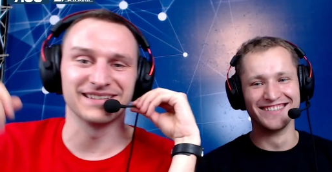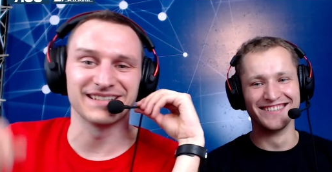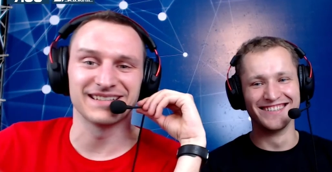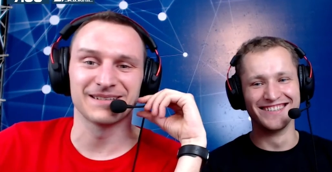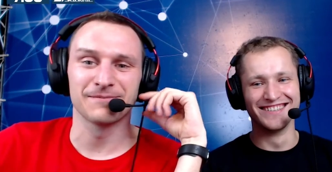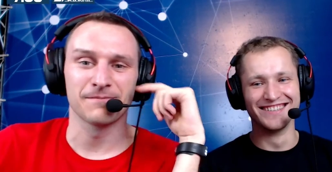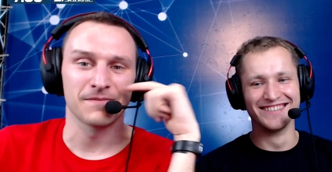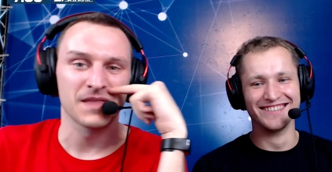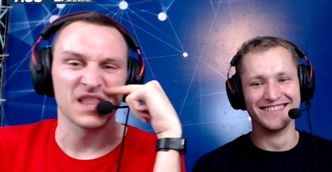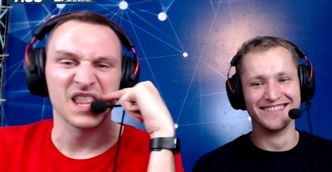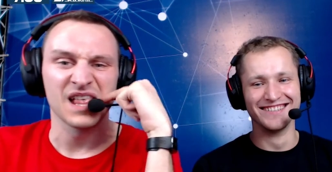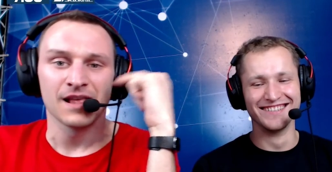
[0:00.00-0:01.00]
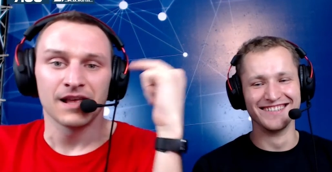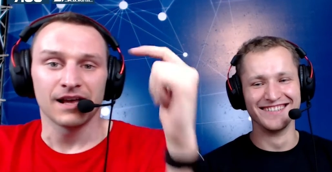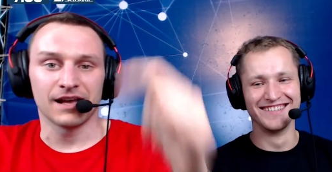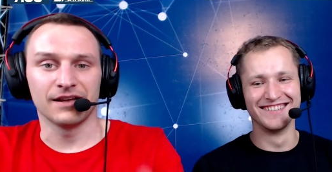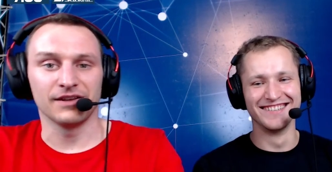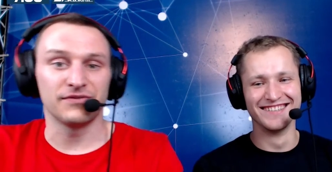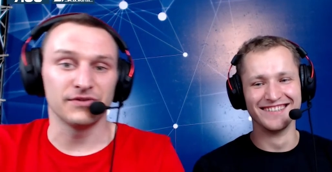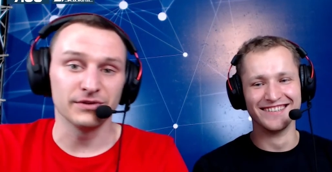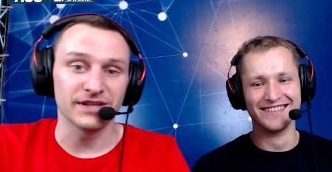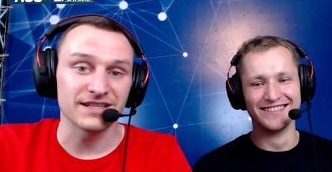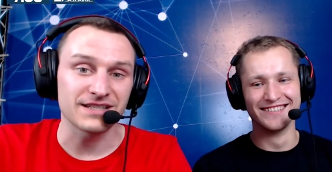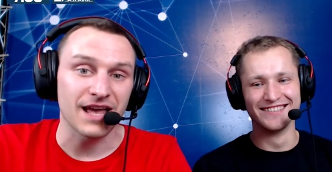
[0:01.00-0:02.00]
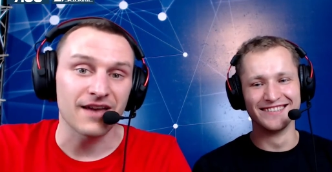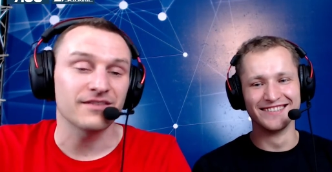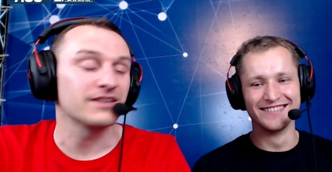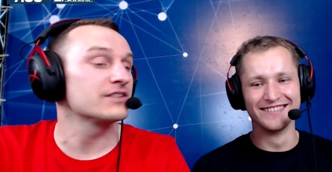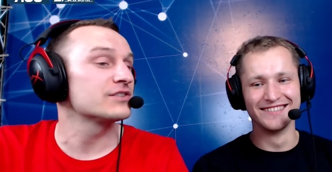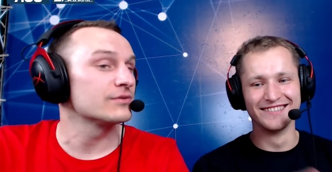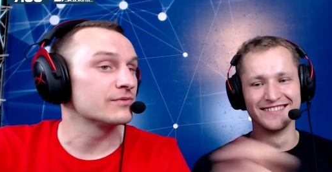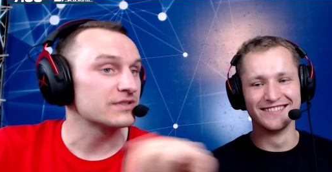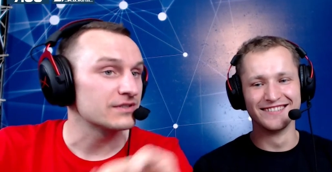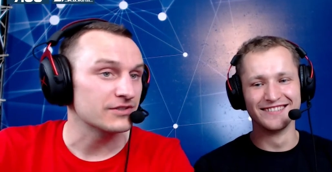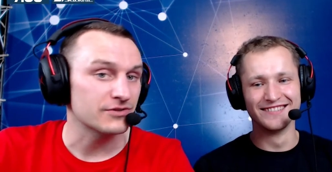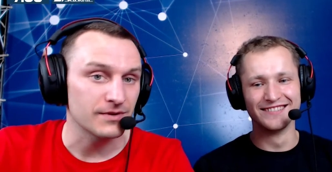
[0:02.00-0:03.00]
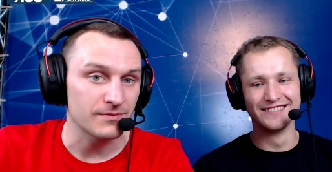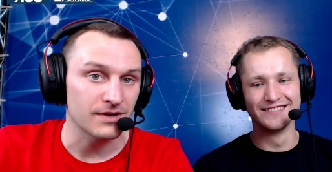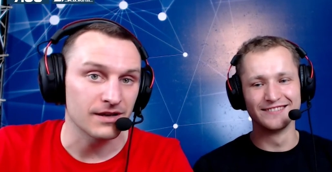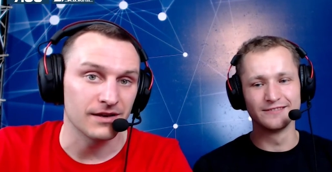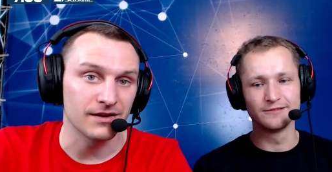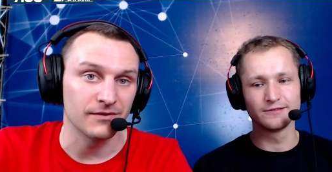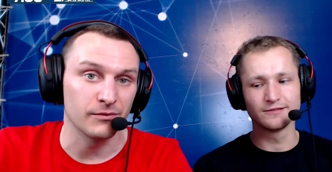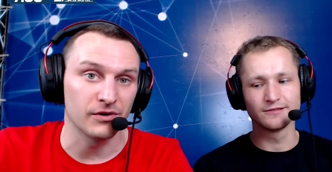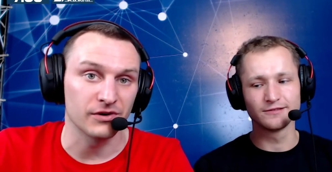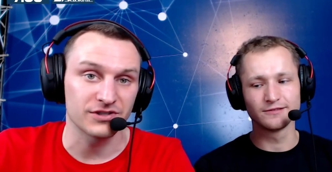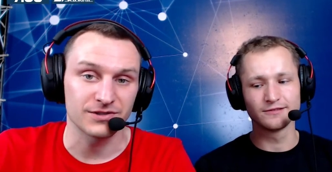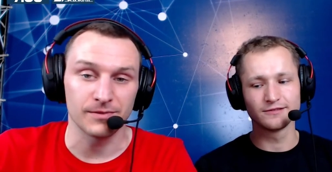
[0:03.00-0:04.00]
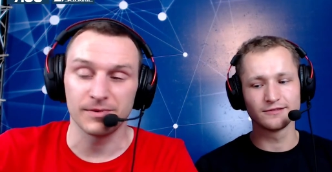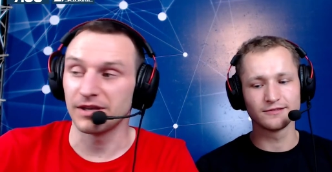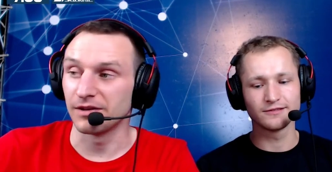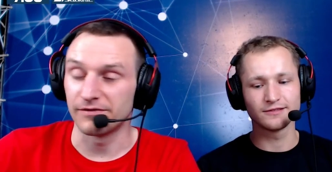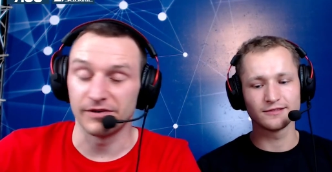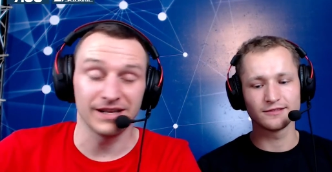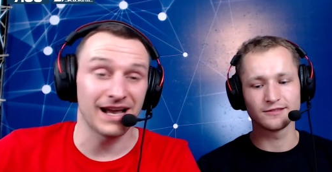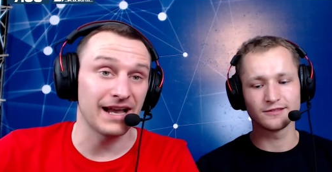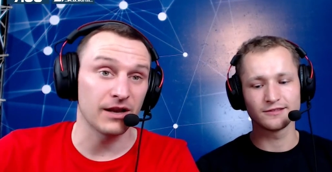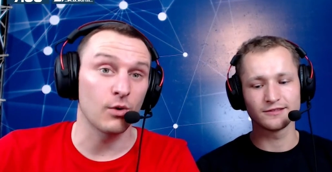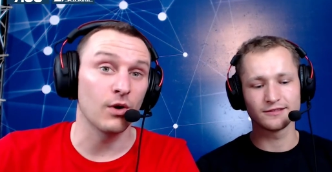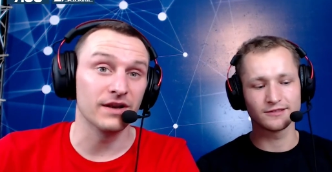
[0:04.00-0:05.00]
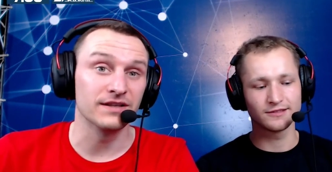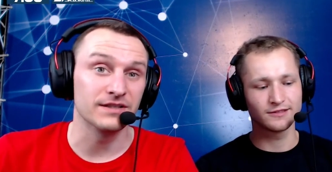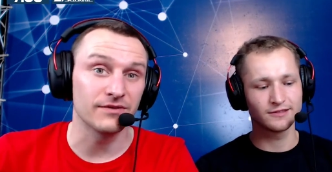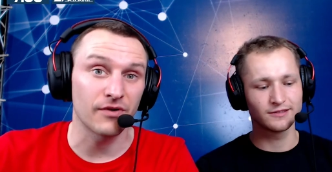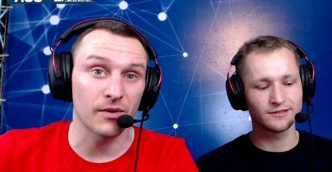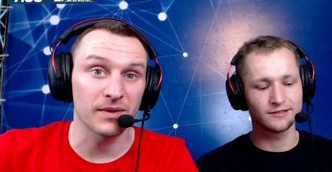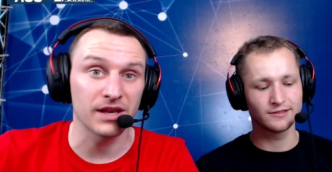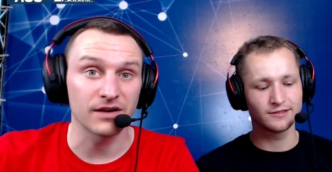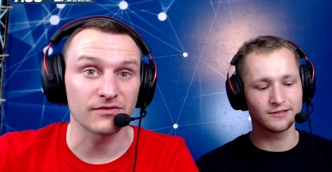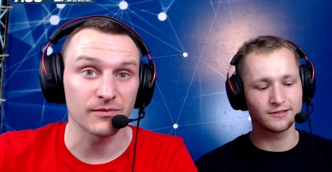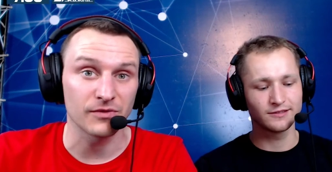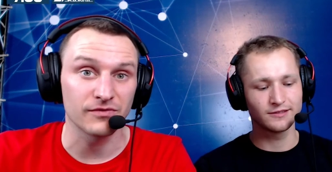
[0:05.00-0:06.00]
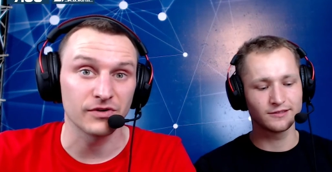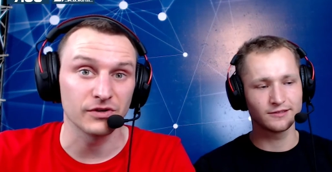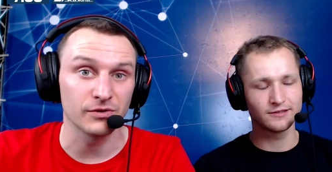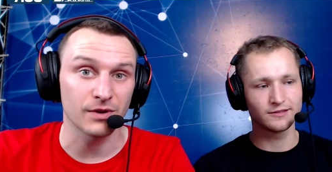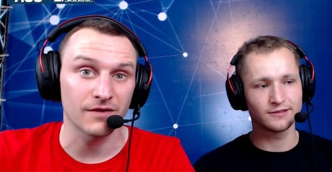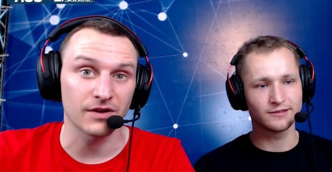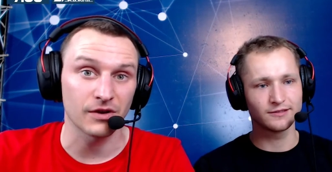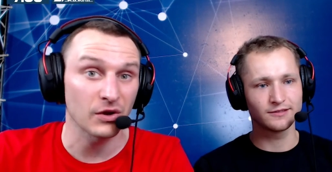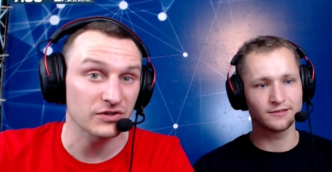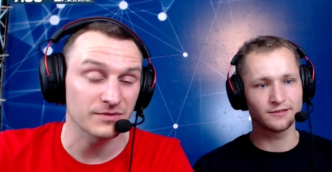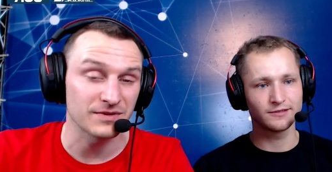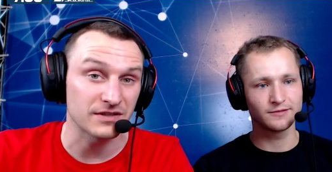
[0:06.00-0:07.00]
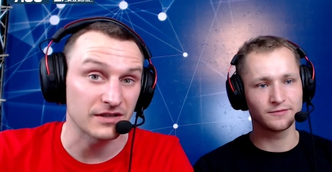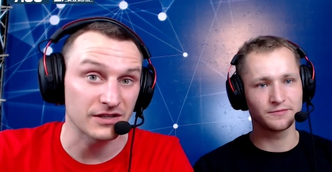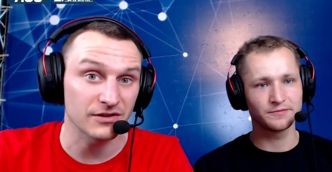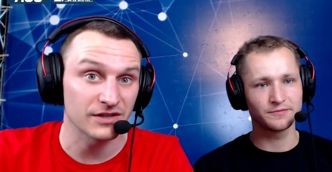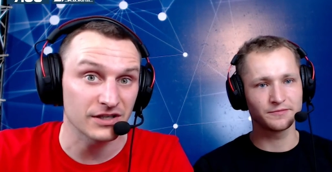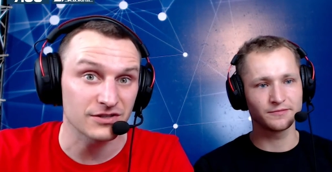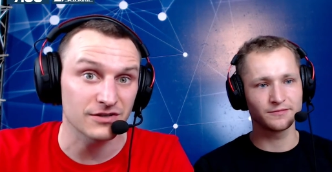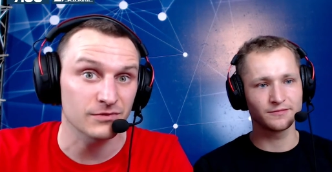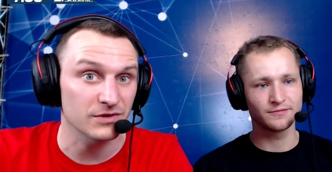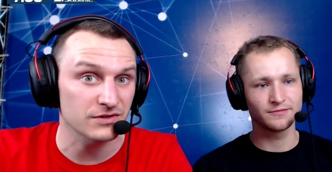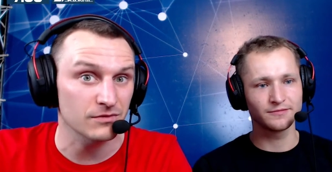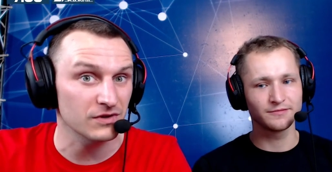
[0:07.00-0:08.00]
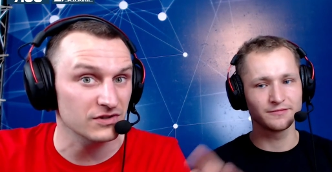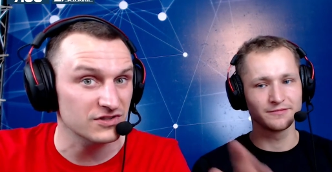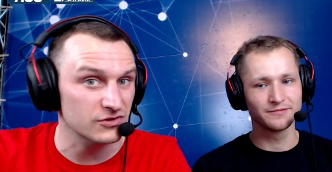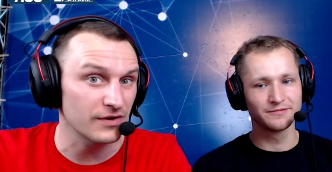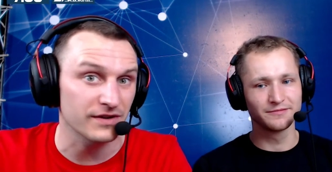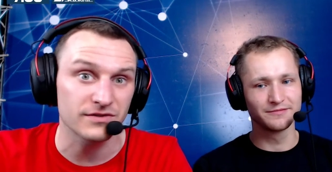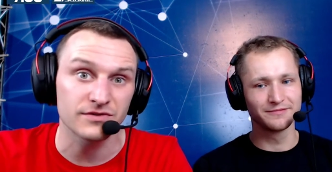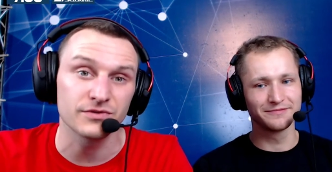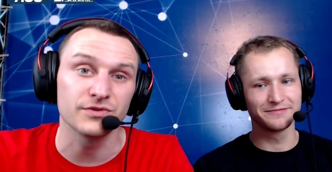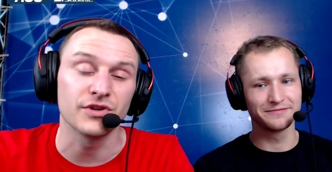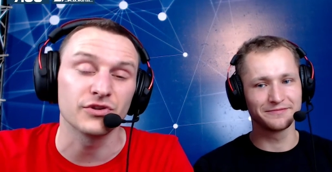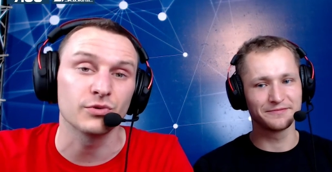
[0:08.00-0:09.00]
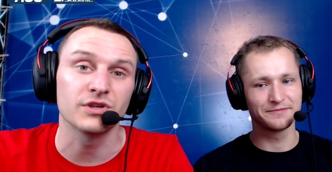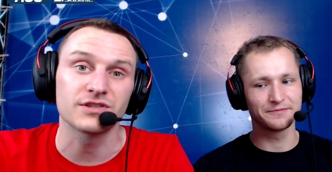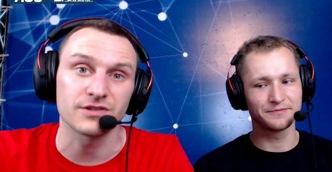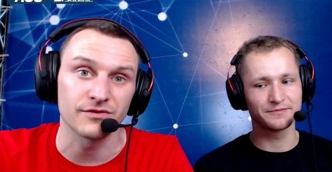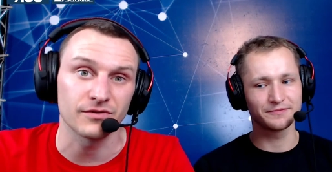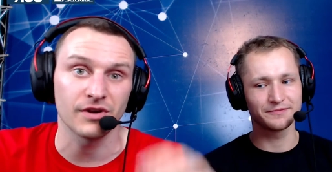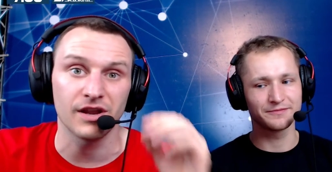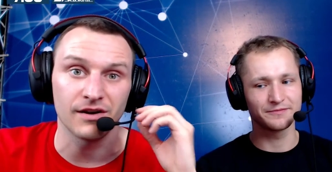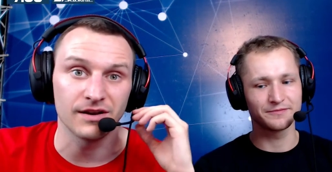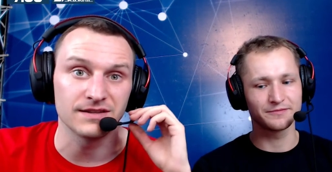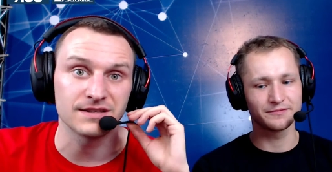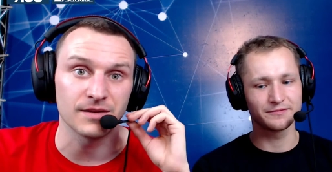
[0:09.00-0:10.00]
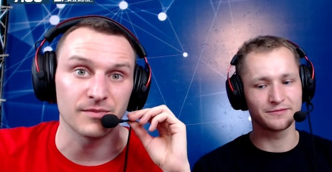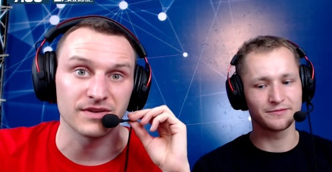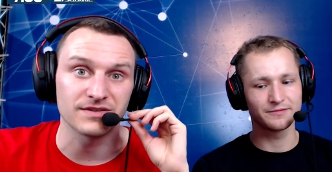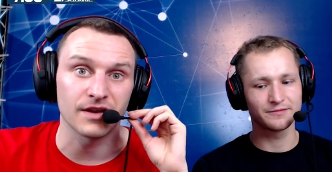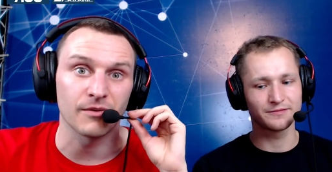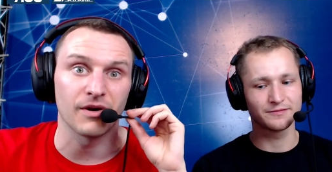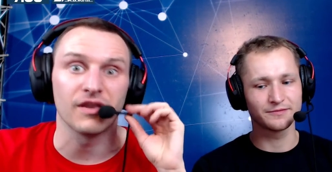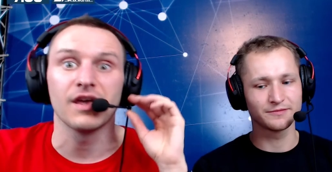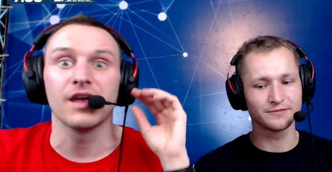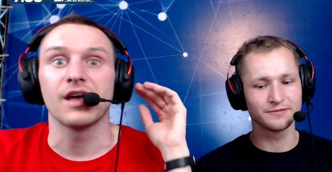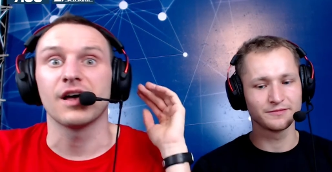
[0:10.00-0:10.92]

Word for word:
Speaker 1: one indeed. Uh, if you guys have issue with the stream, uh, we are streaming in very high quality from here, from the venue. We have an awesome internet connection. We're streaming straight to the Twitch server here in Taipei, Taiwan.